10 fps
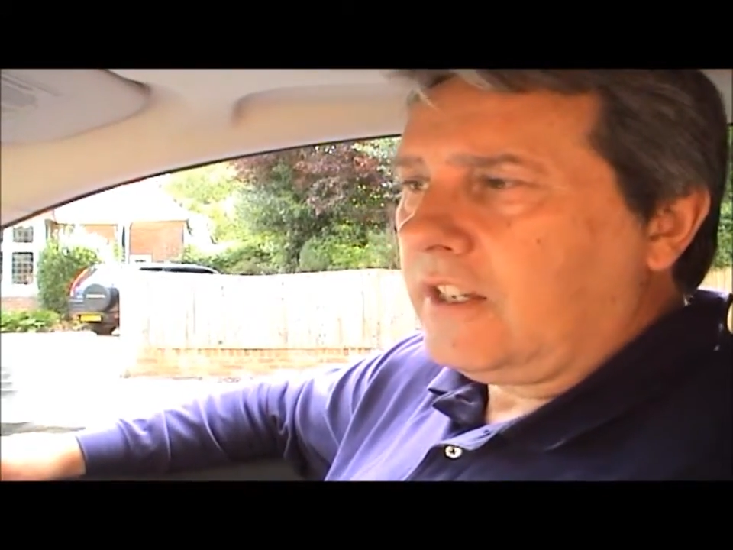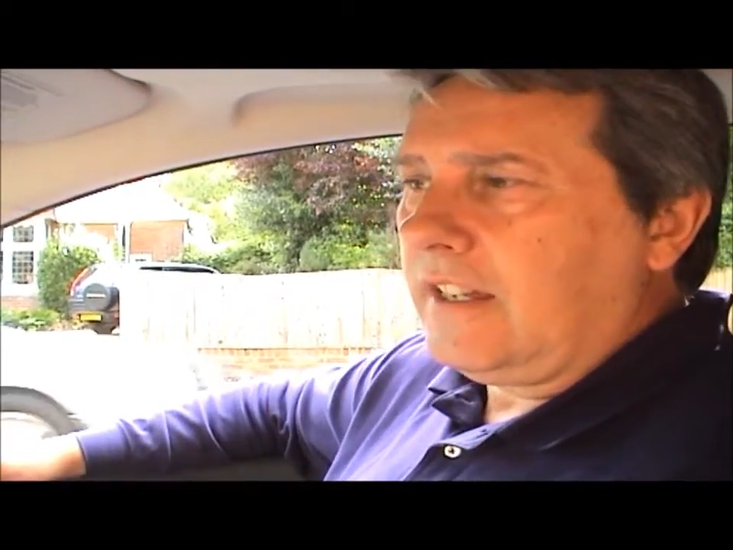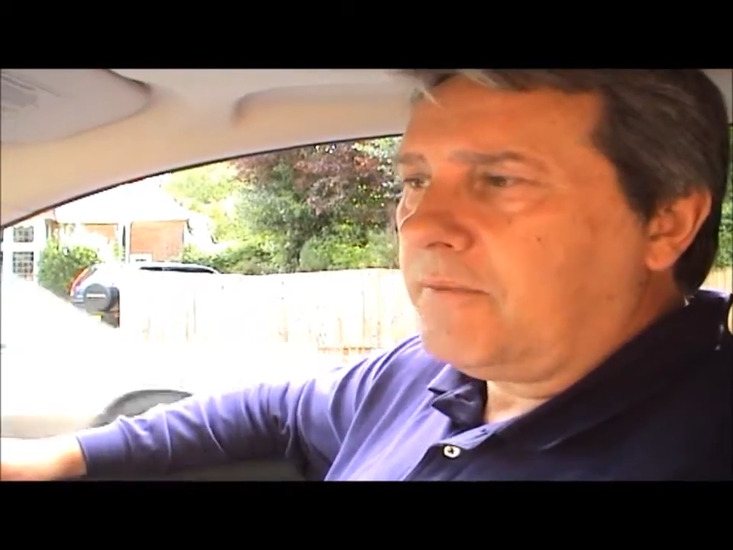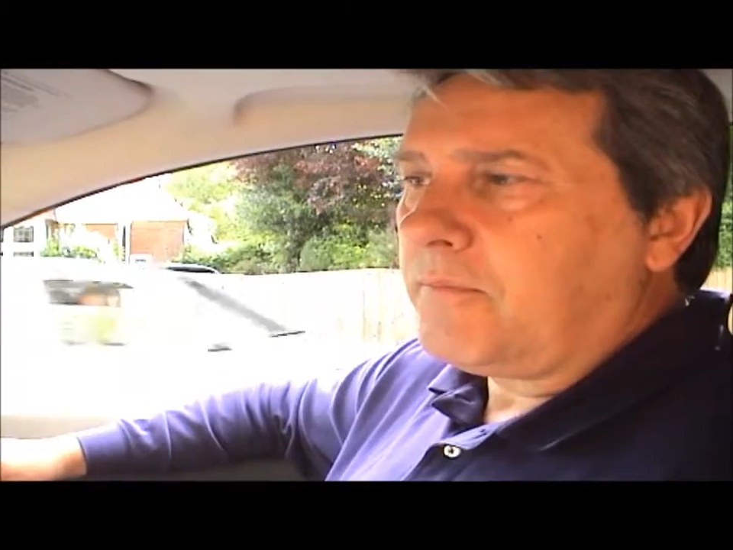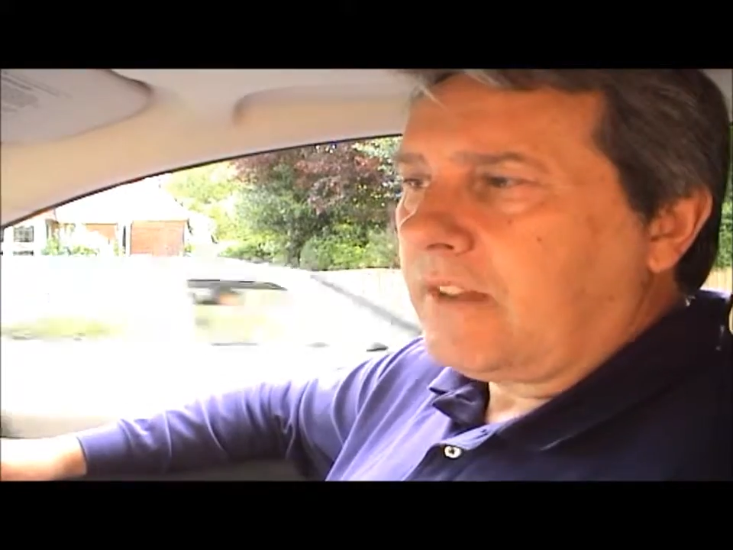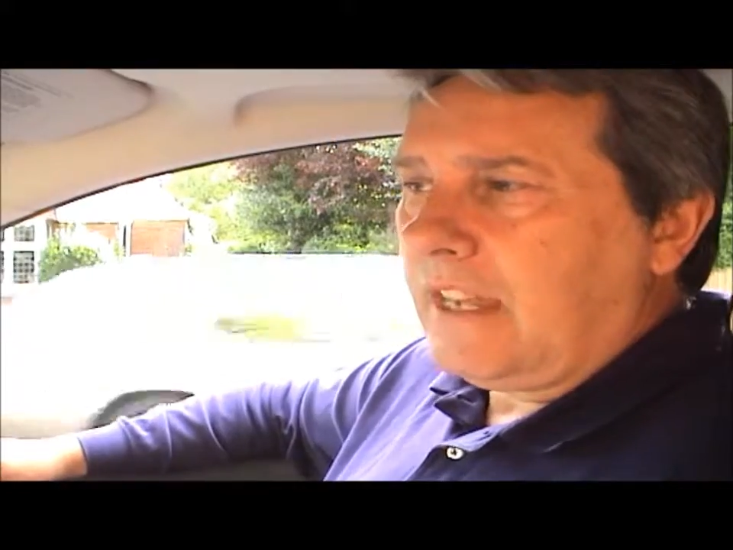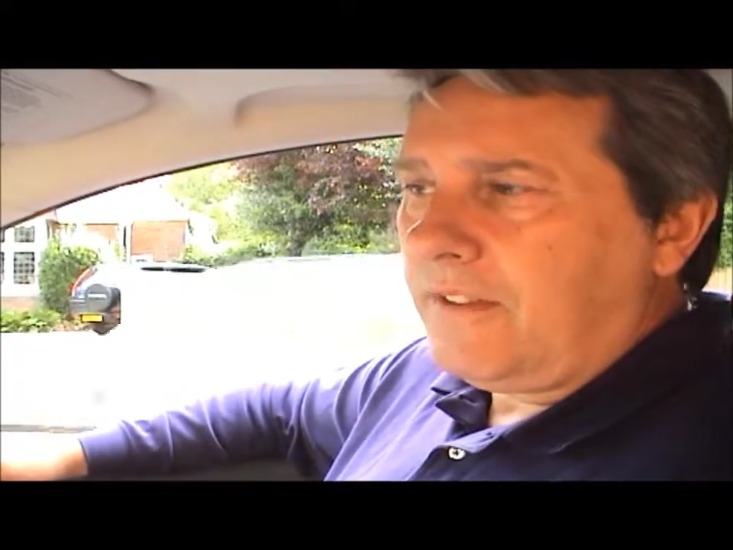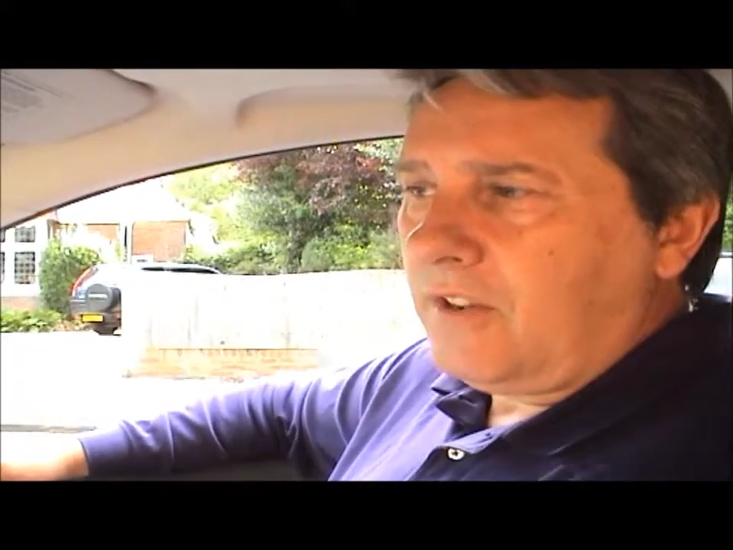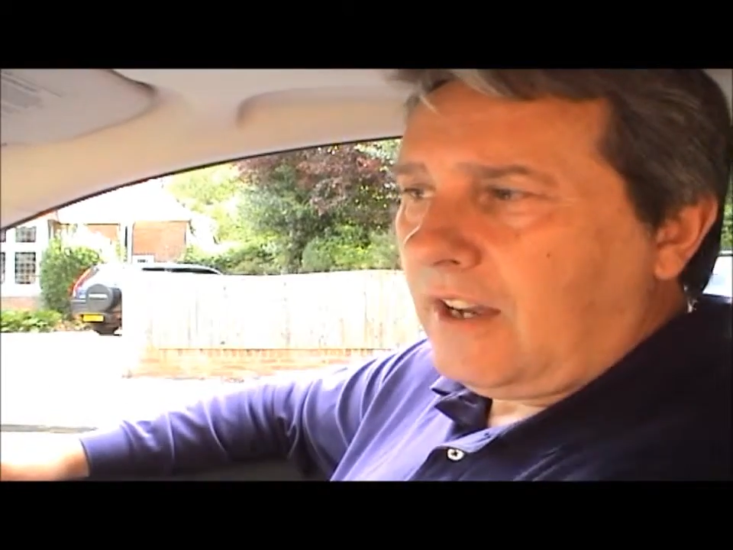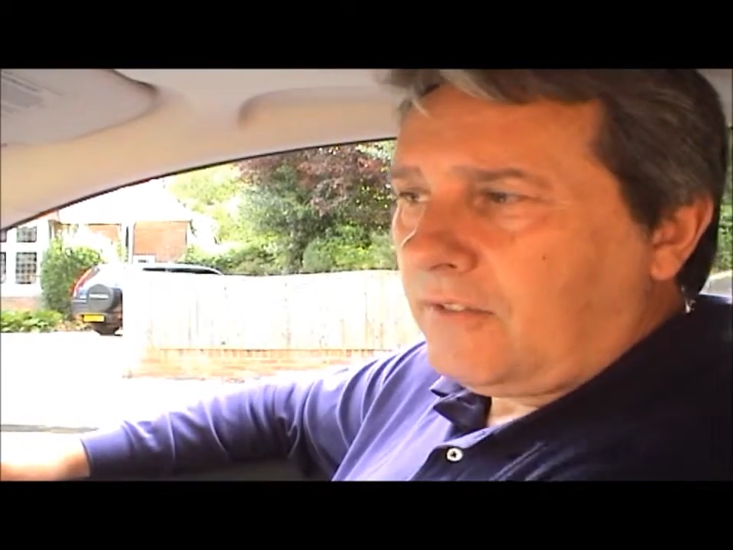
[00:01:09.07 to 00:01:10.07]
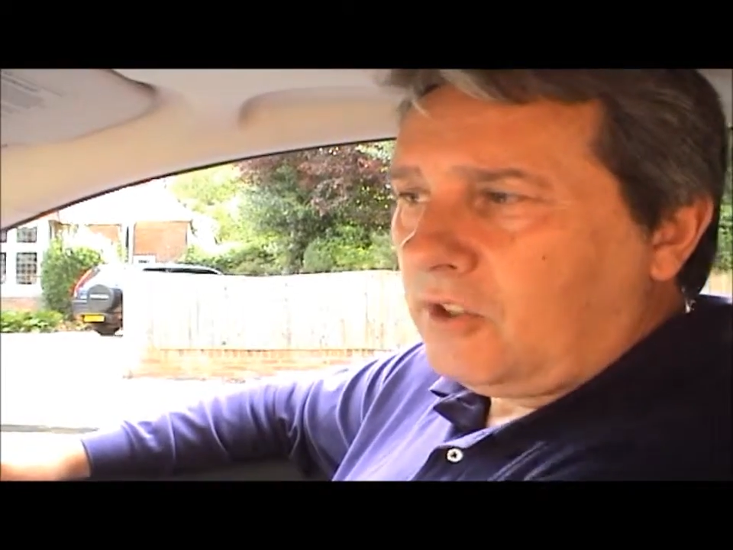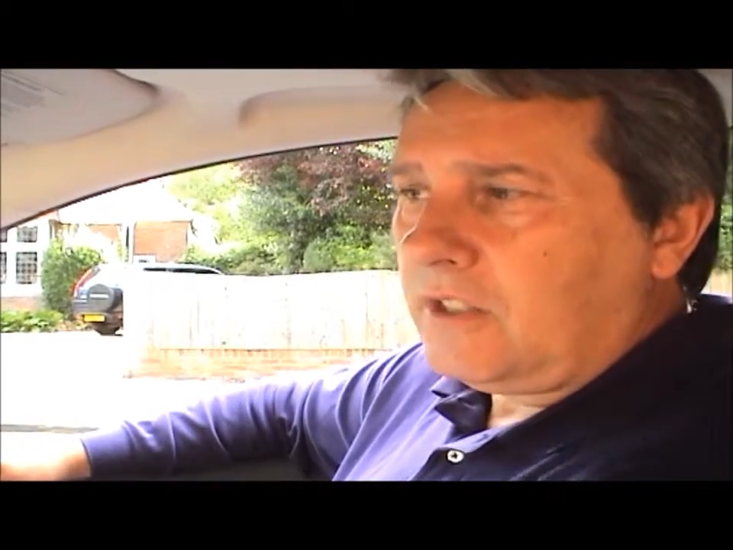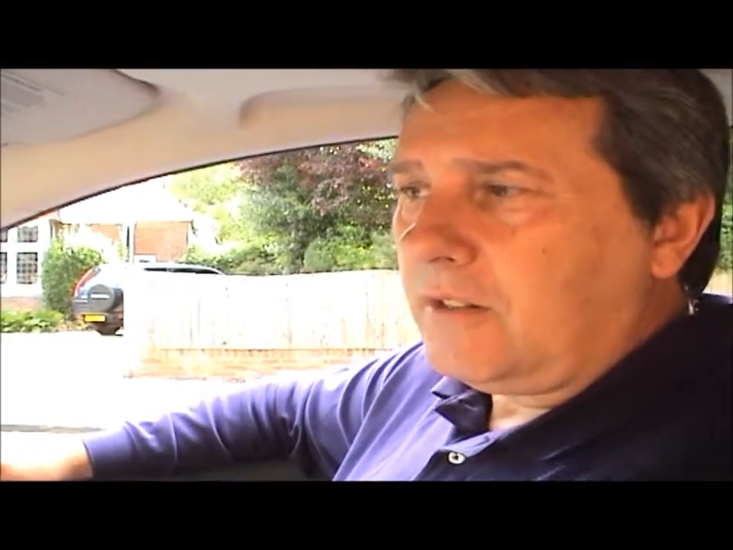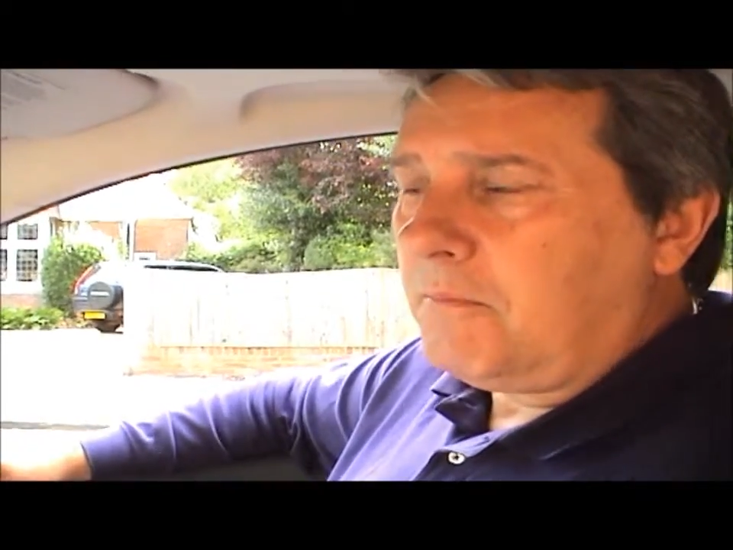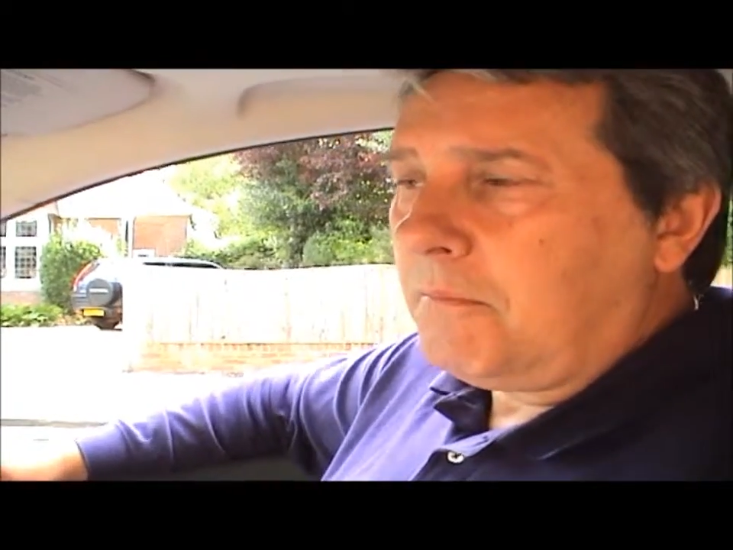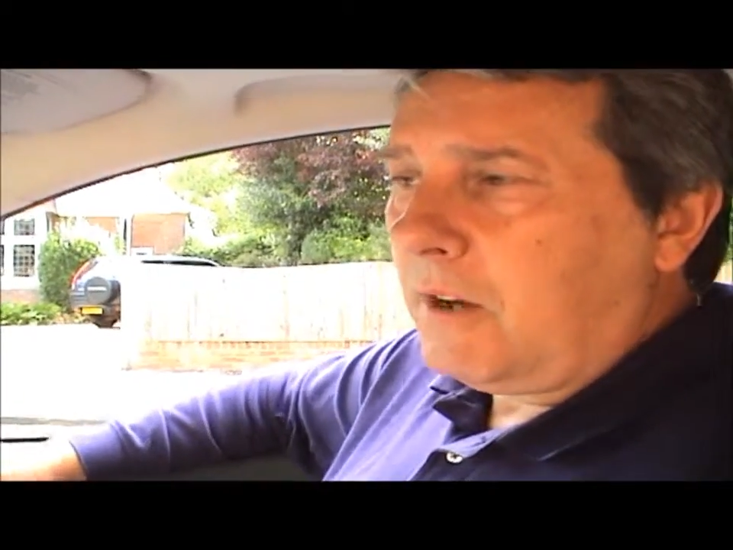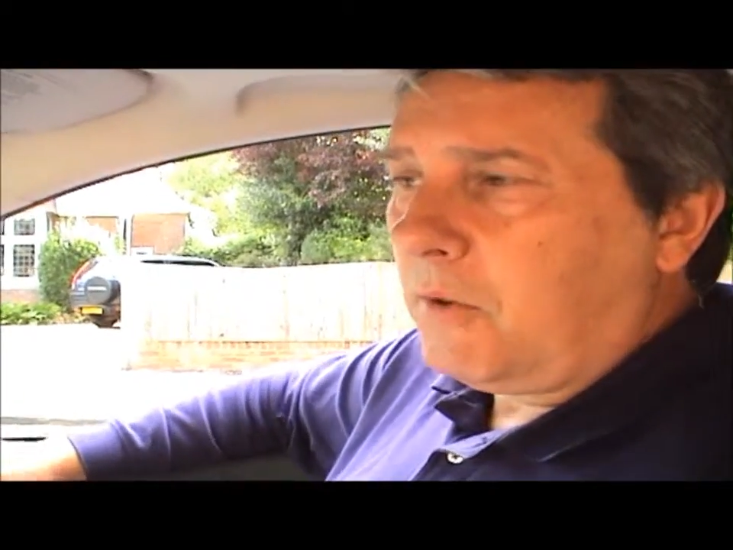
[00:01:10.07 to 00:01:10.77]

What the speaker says: that if you have a look at my